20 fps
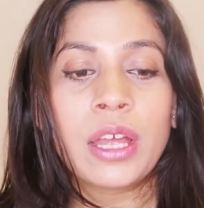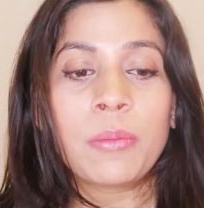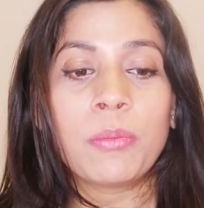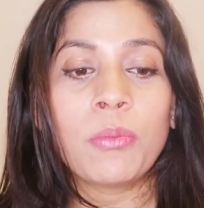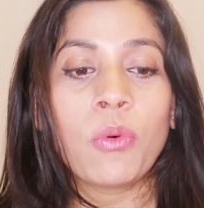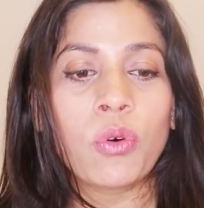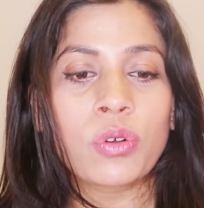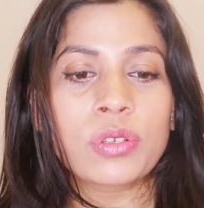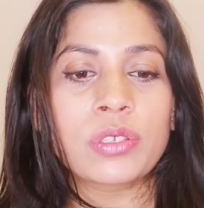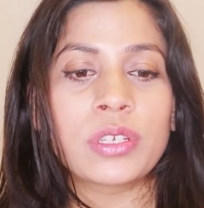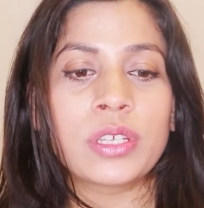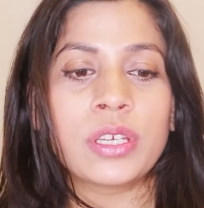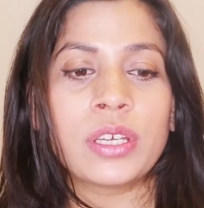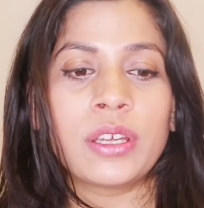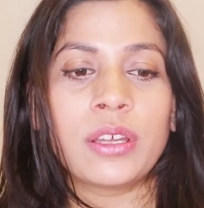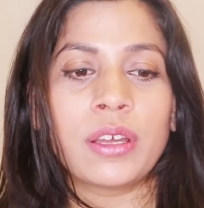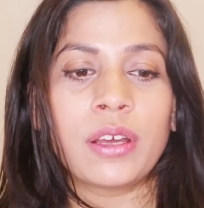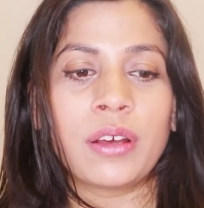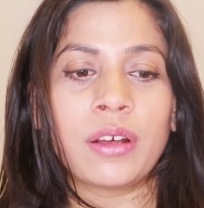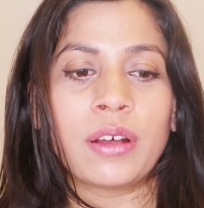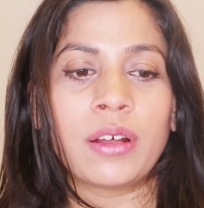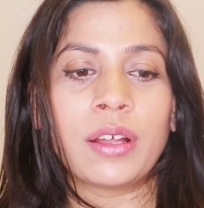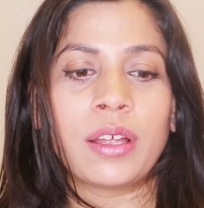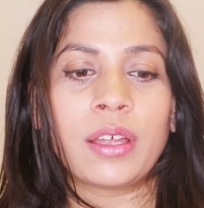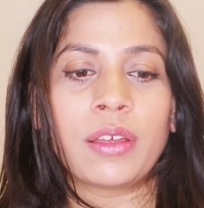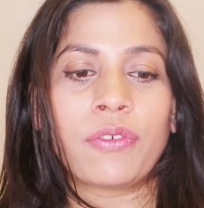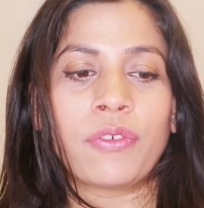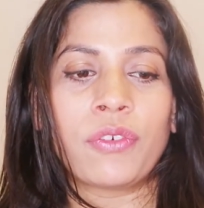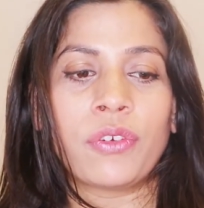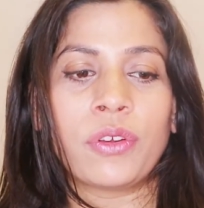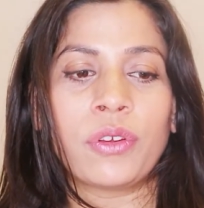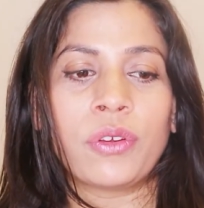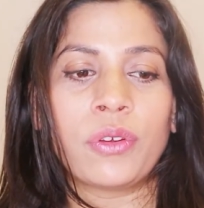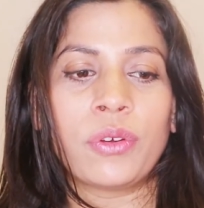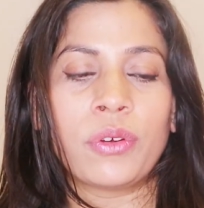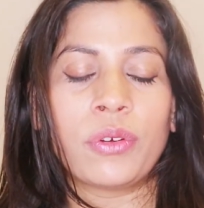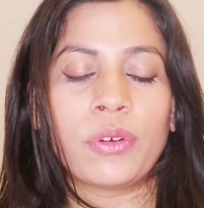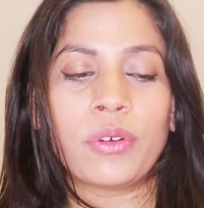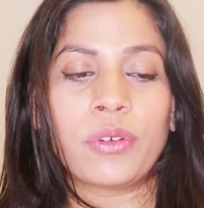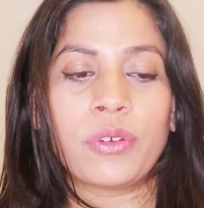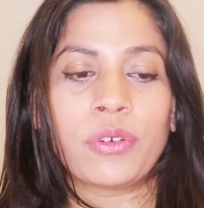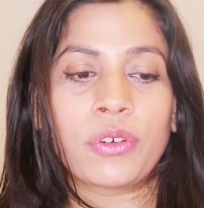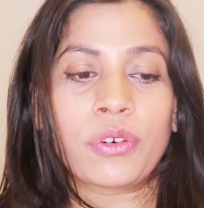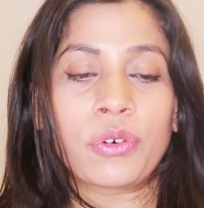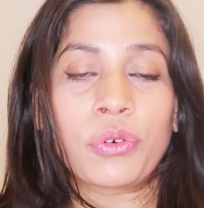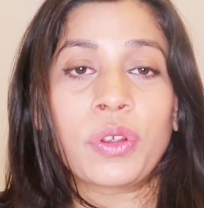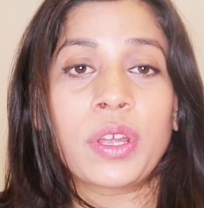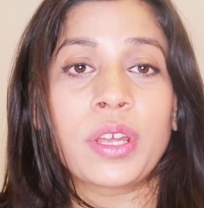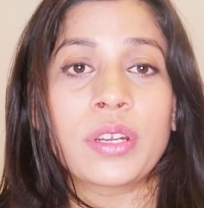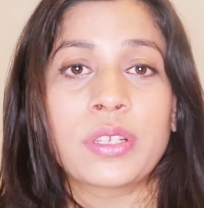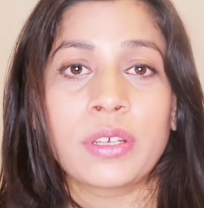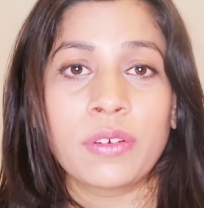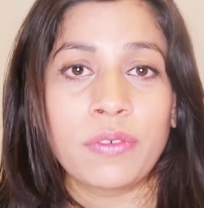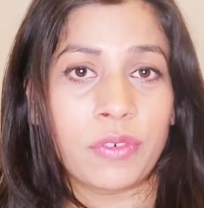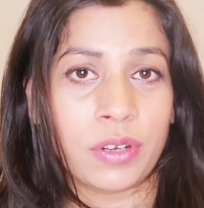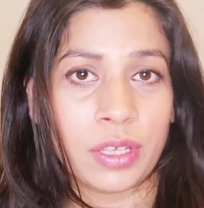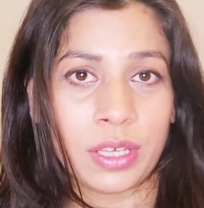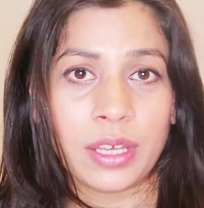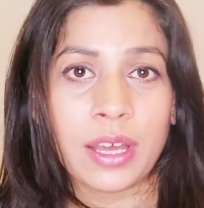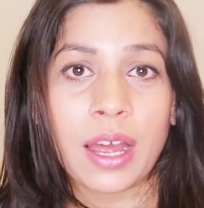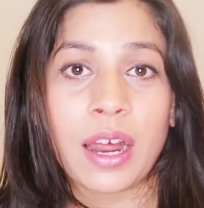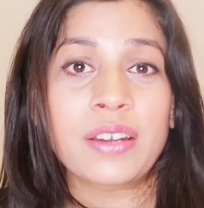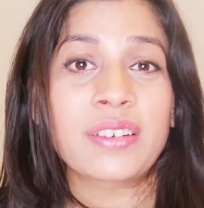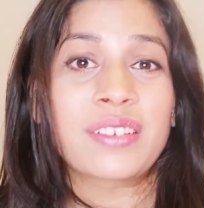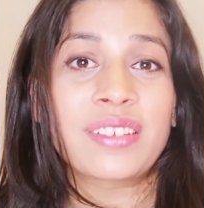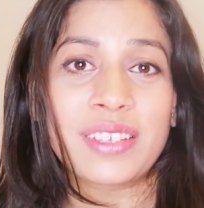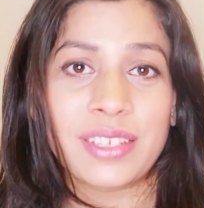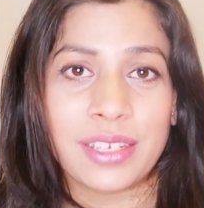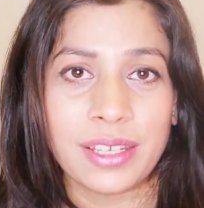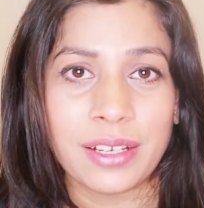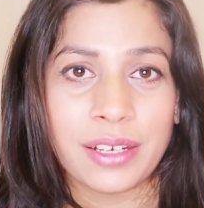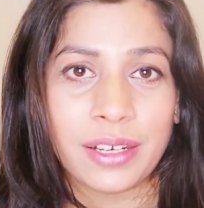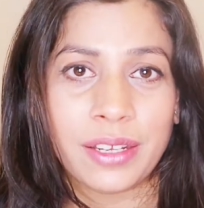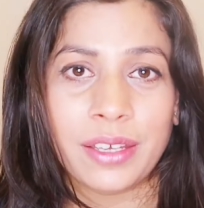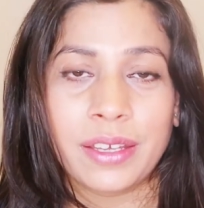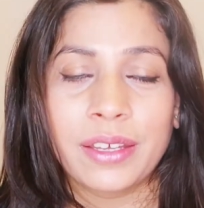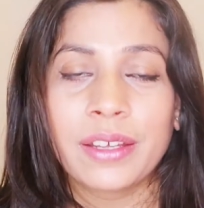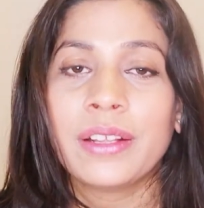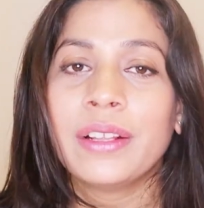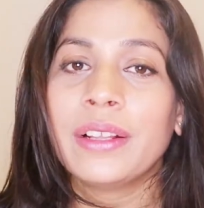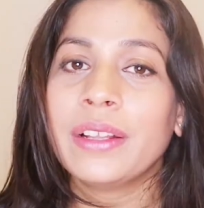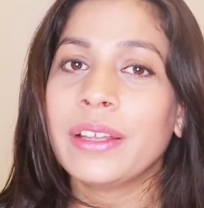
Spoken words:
Mostly if you creatively, artistically,